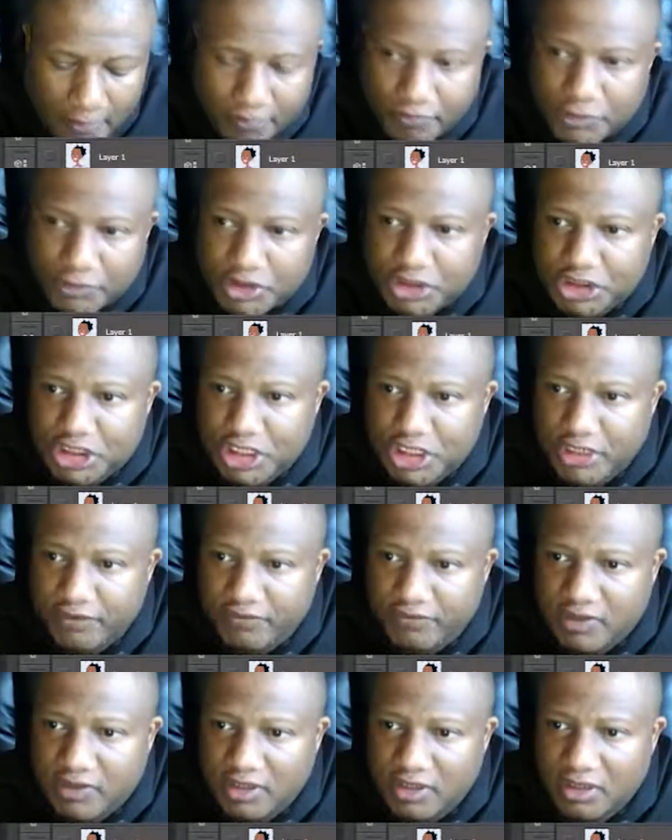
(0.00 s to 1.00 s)

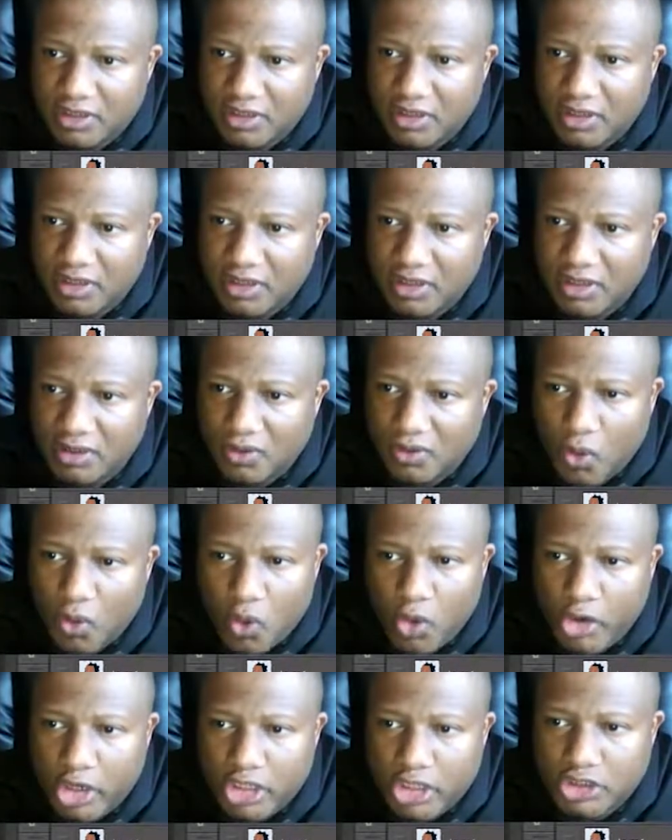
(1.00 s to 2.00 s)
Shift
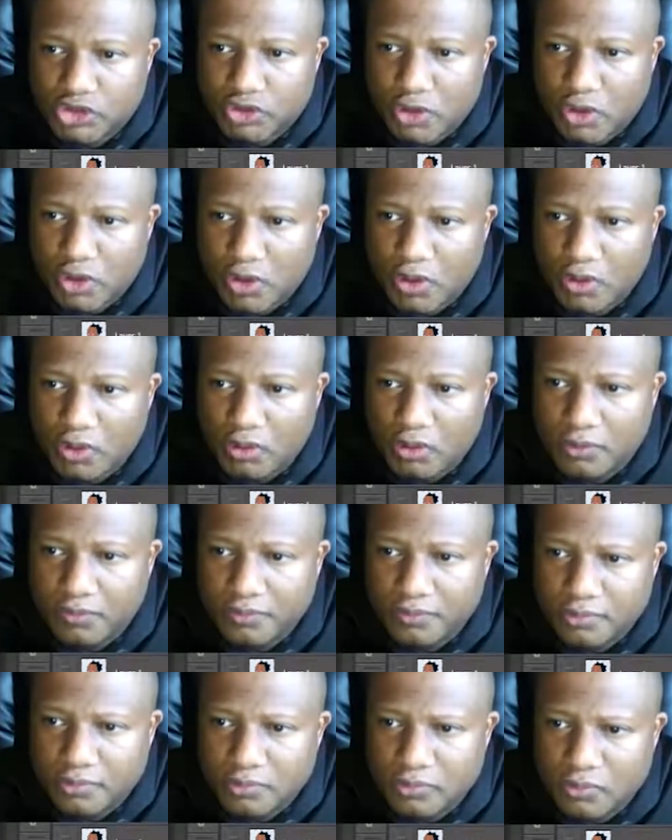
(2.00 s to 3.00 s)
or Control.
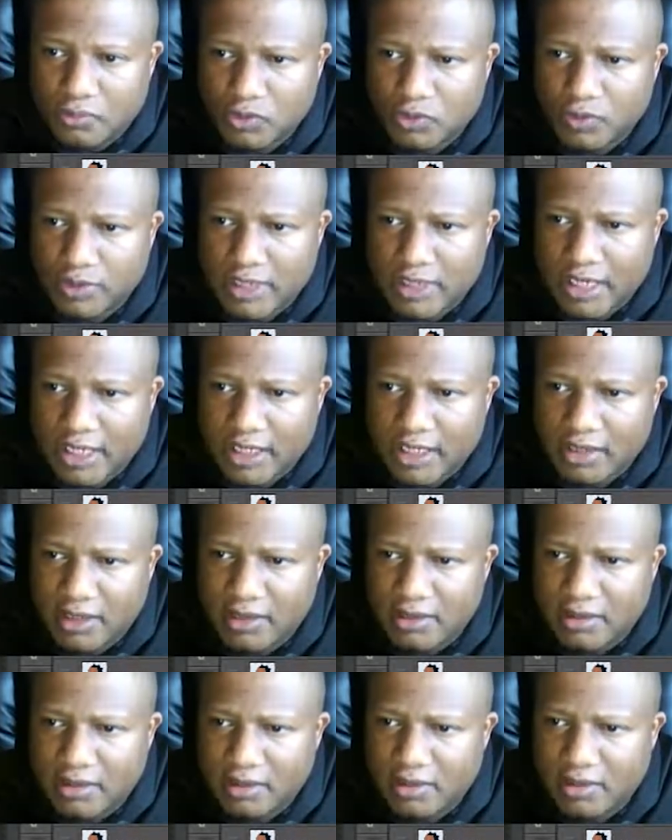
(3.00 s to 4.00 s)
Which one did I hit?
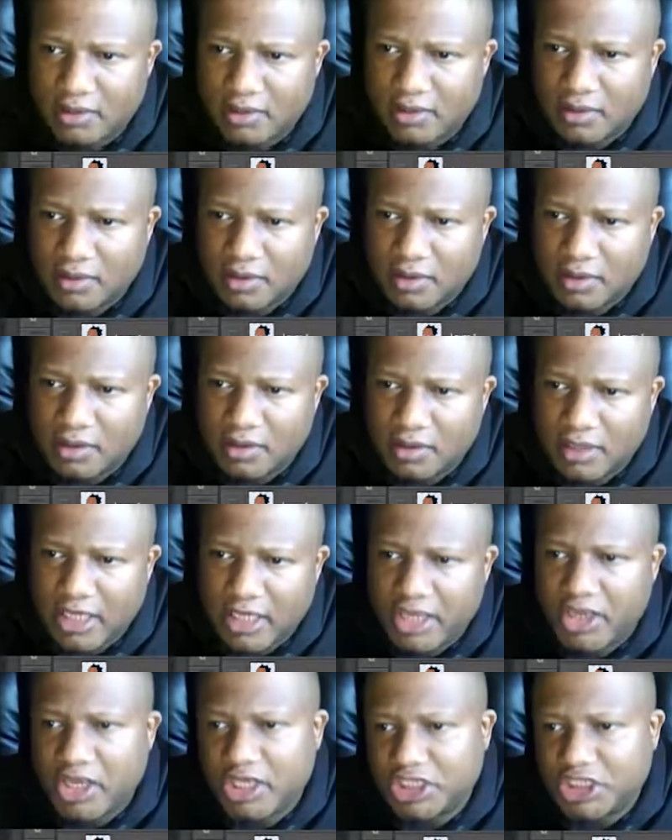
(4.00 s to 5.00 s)
Yeah,
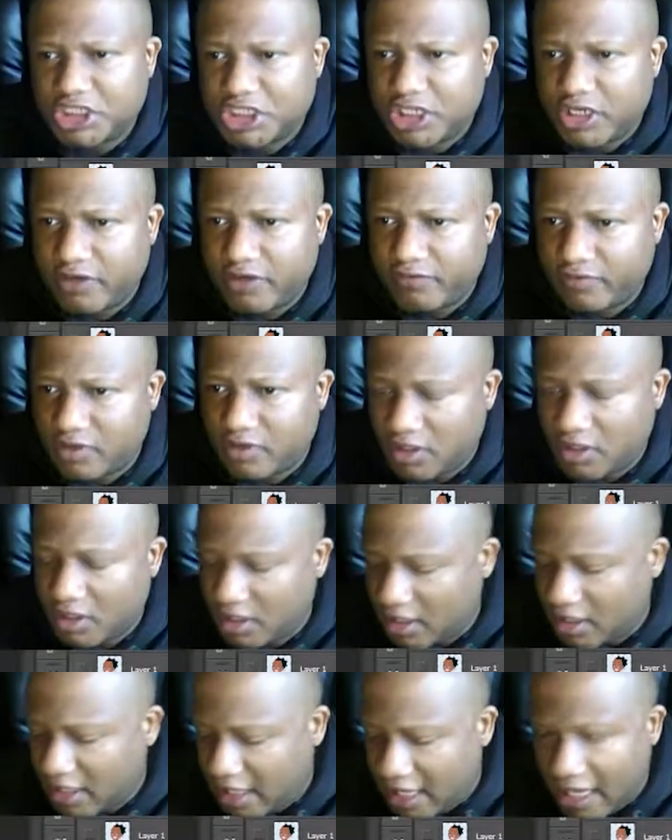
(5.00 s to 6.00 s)
you hit Shift,
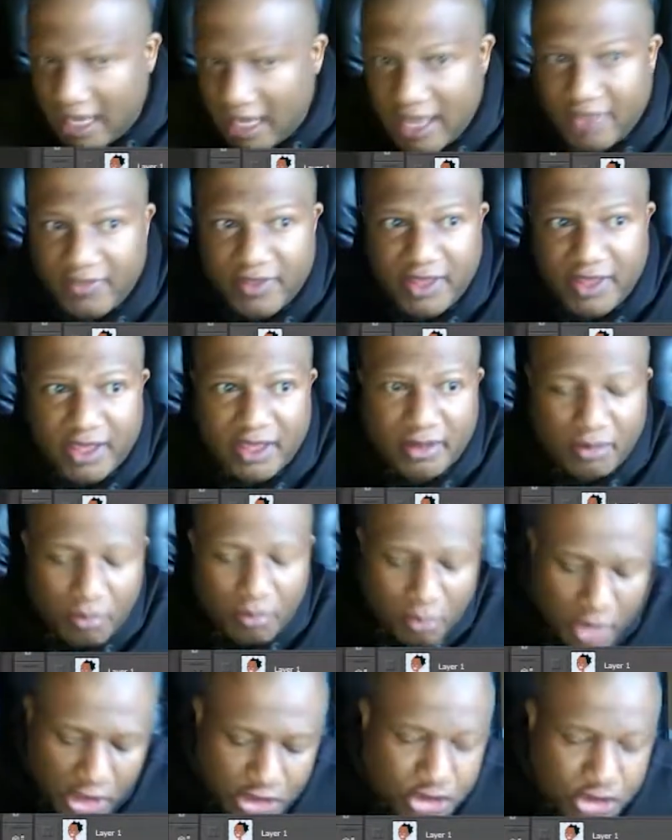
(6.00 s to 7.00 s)
and then
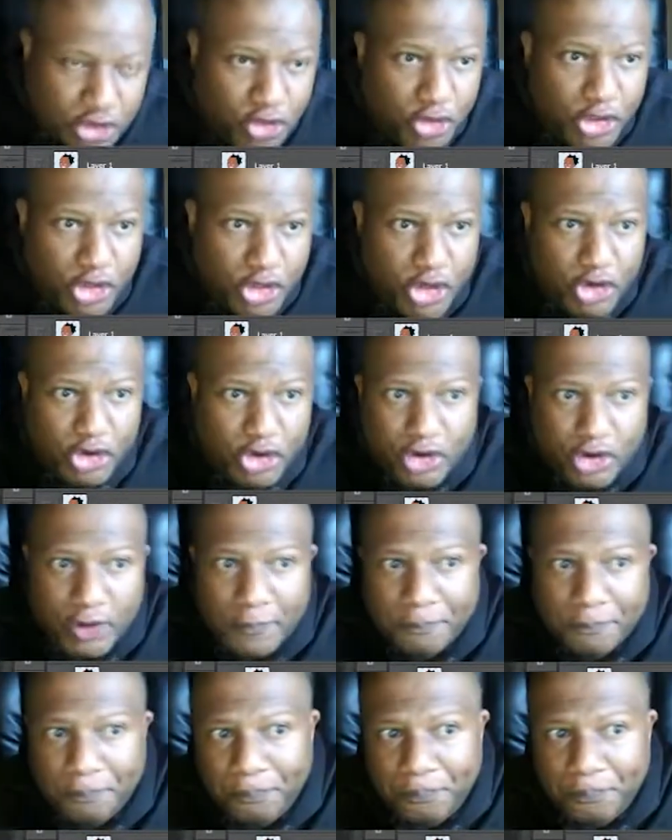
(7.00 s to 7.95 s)
make sure your